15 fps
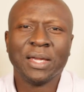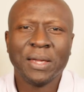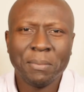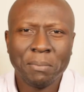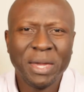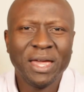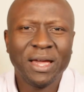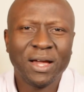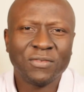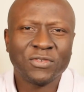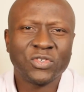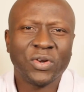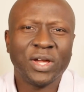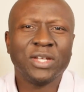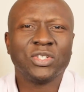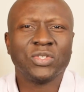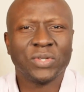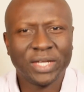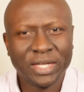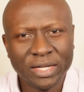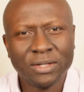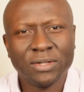may have tried to
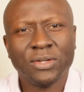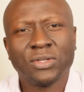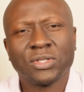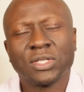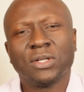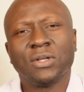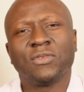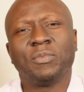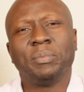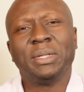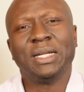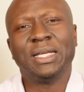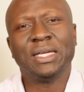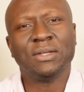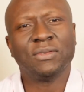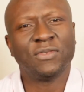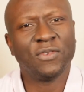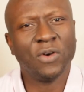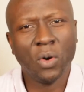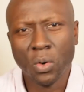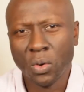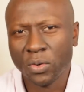kill your self-belief
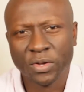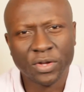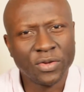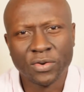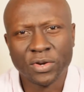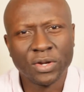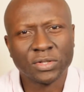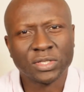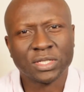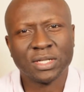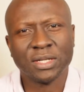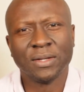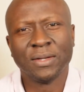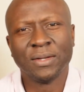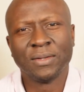or curiosity.